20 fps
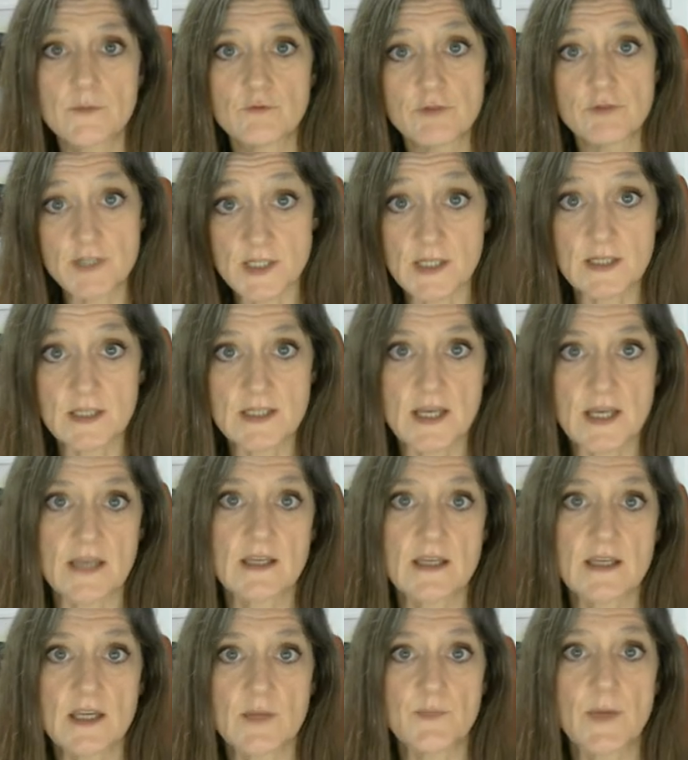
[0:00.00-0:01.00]

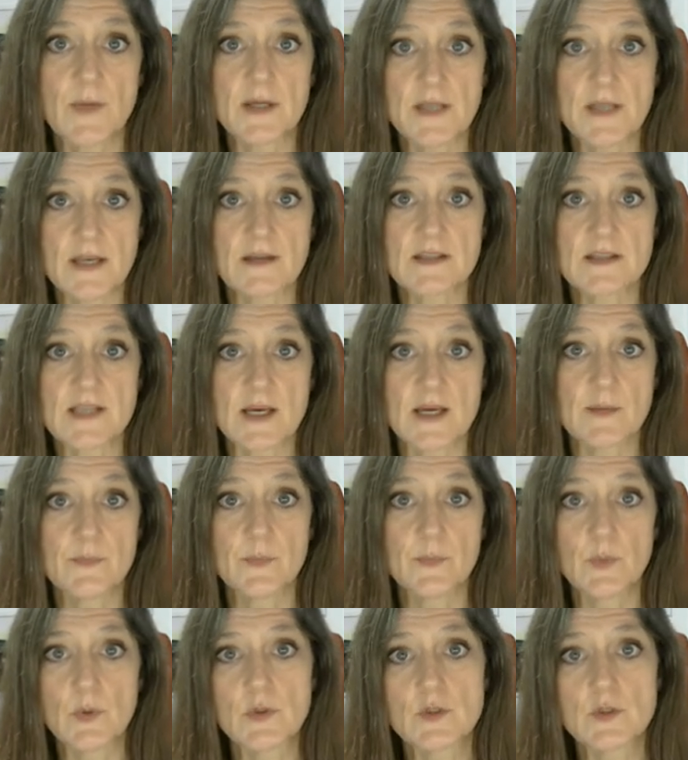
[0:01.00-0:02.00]
risk-taking by the
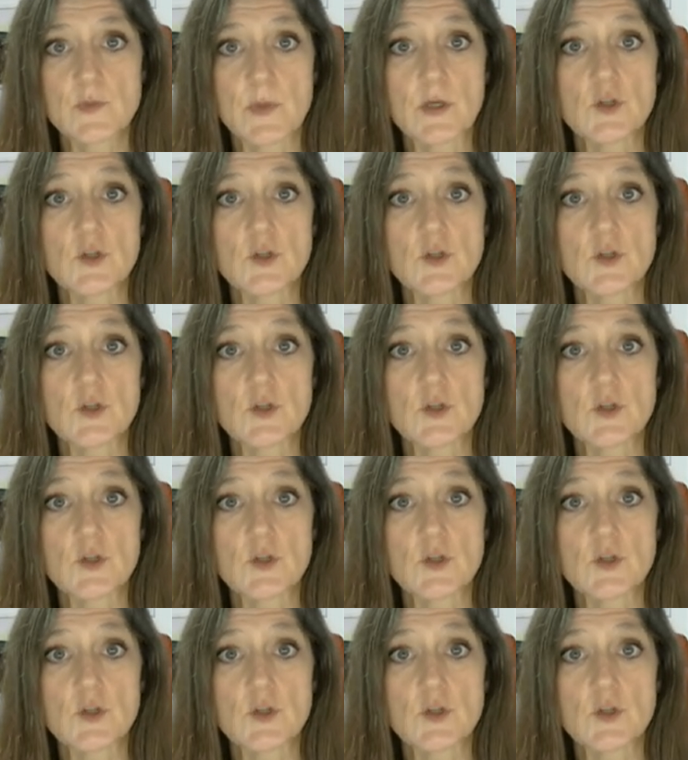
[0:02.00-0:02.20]
exam board,